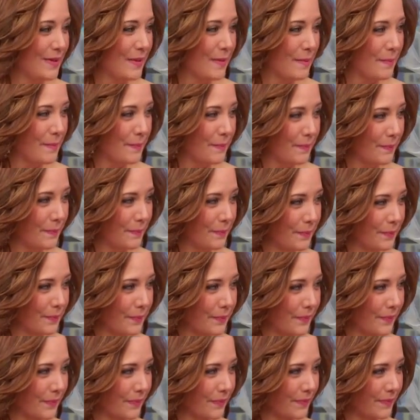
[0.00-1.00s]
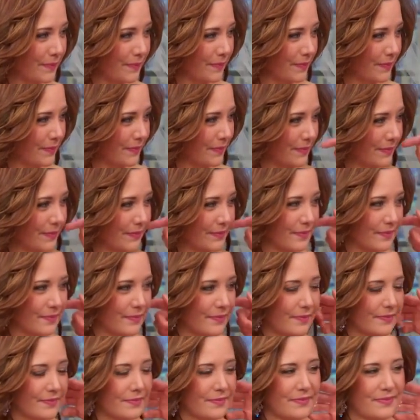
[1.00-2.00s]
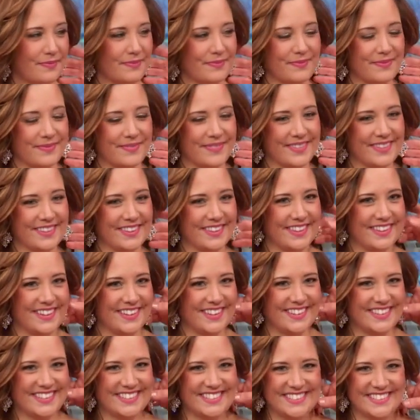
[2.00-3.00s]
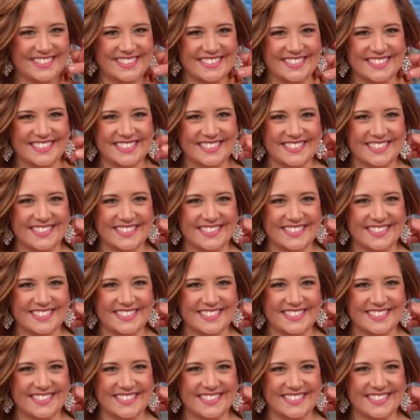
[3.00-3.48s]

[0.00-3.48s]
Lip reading: (silent)